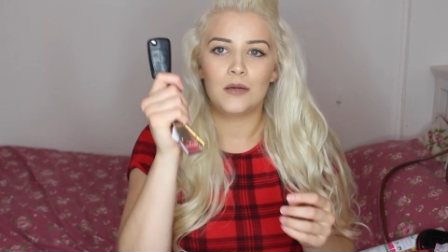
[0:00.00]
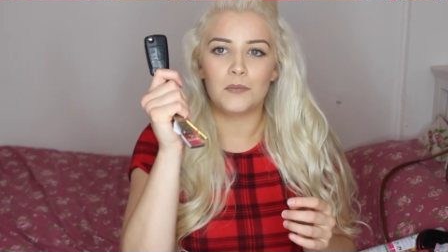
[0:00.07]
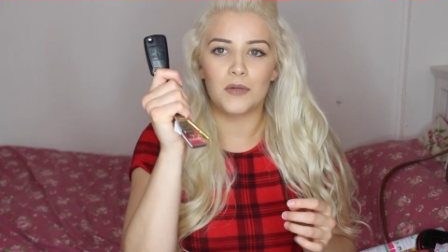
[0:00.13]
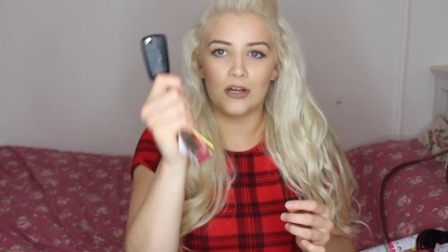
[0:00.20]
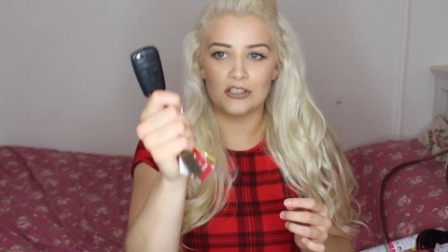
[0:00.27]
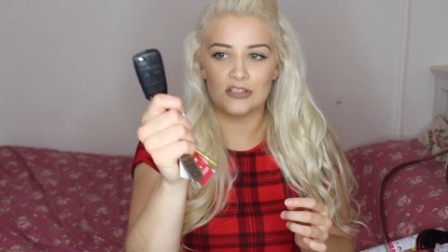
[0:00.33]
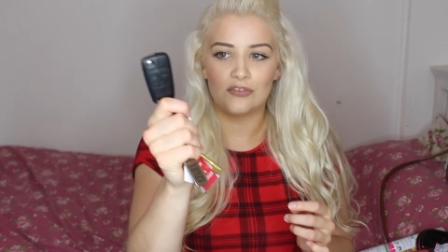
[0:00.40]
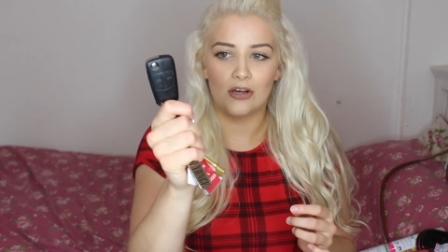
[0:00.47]

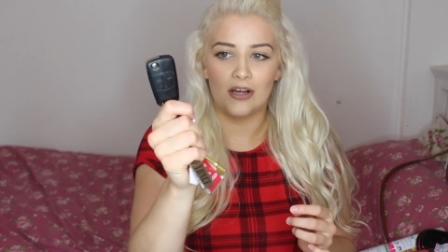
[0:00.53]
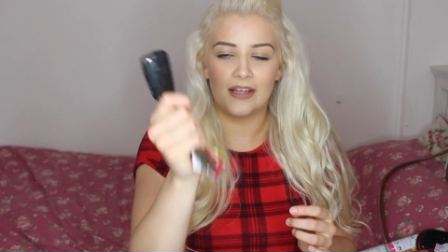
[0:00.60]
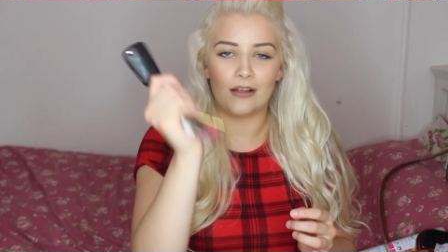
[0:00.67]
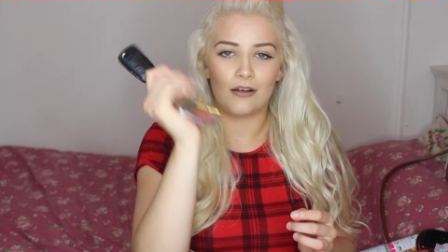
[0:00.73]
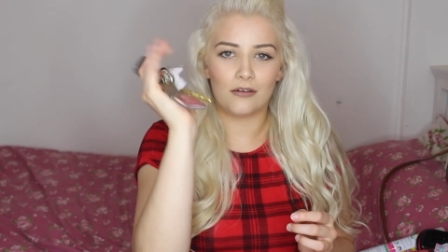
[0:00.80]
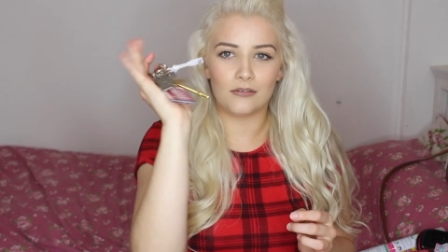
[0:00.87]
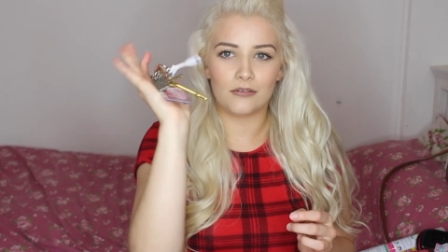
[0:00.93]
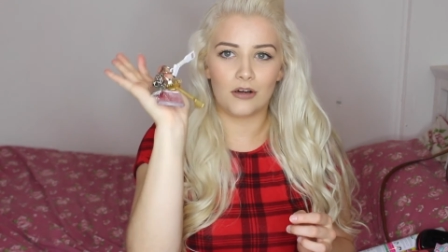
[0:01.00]
because you've got
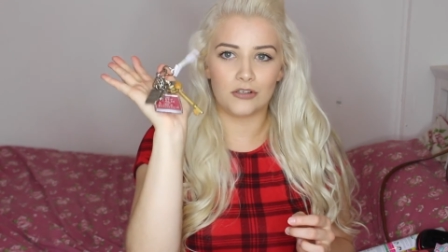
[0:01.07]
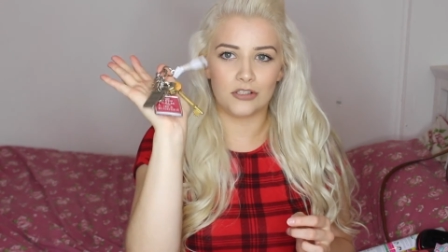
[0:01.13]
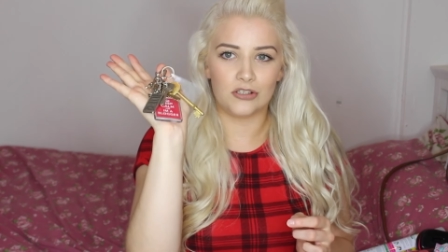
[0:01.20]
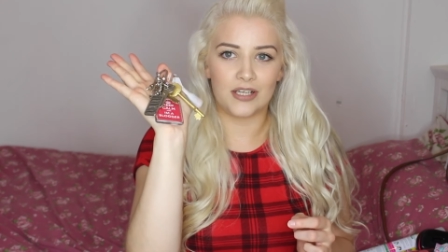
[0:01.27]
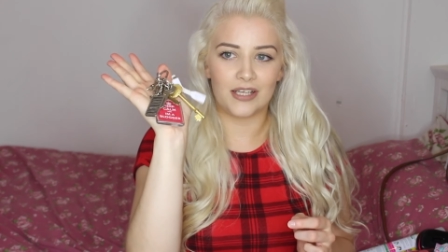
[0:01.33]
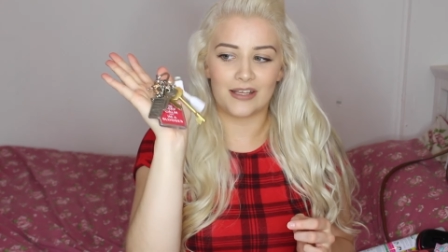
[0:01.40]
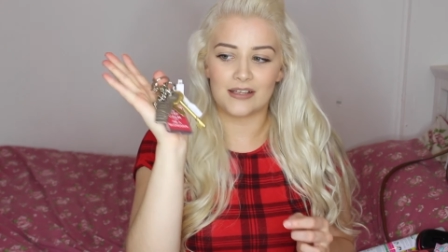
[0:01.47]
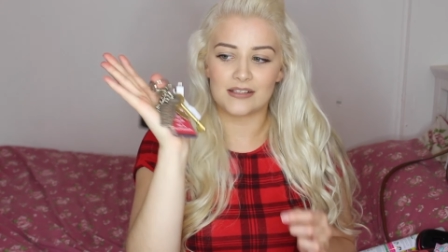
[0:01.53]
it on your
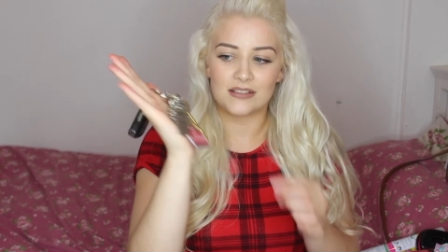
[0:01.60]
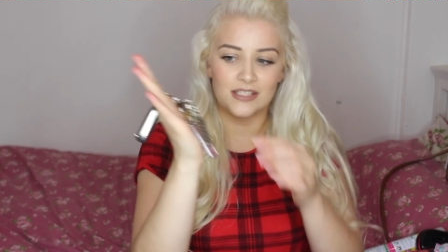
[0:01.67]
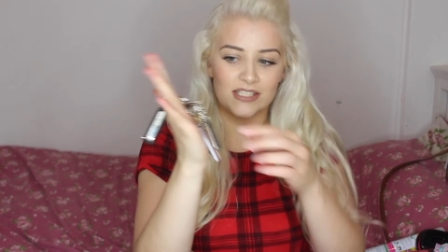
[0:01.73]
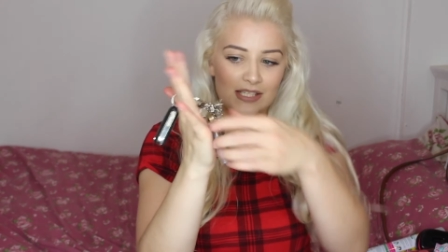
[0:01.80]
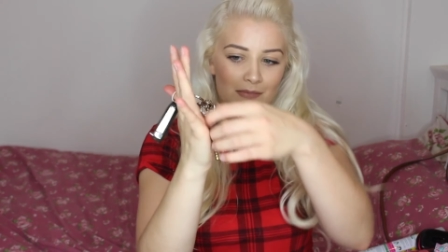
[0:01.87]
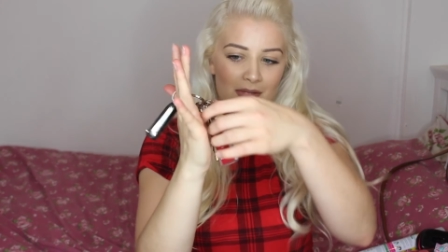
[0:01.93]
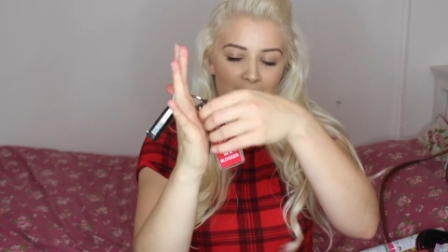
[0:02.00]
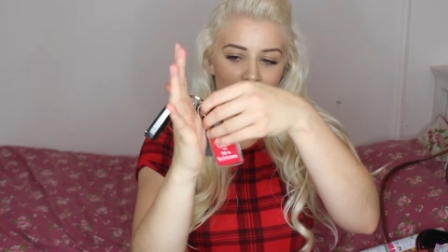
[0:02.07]
keys. And this
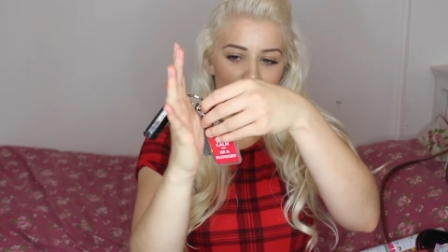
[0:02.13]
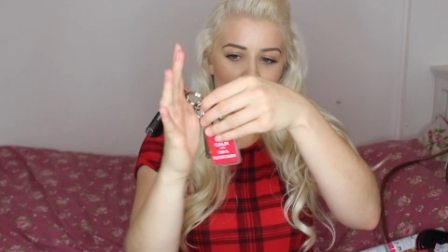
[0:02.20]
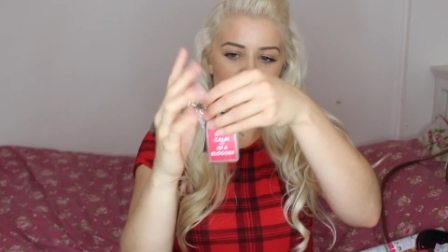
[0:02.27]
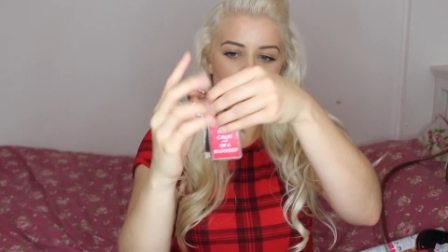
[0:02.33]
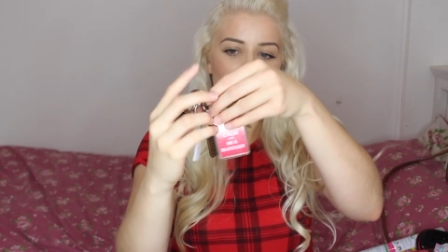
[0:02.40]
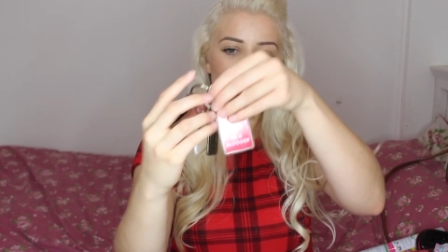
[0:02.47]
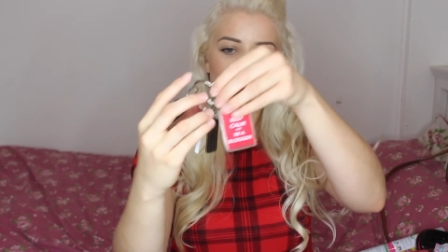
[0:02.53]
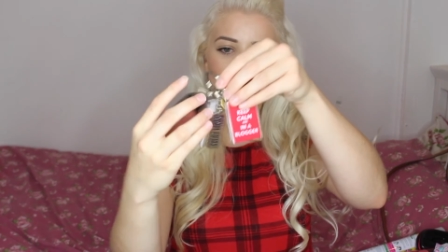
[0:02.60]
is my keys,
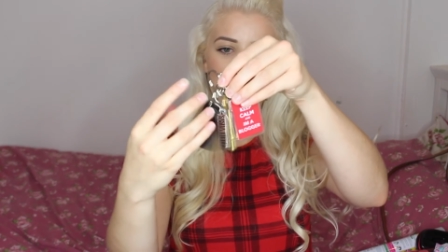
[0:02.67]
by the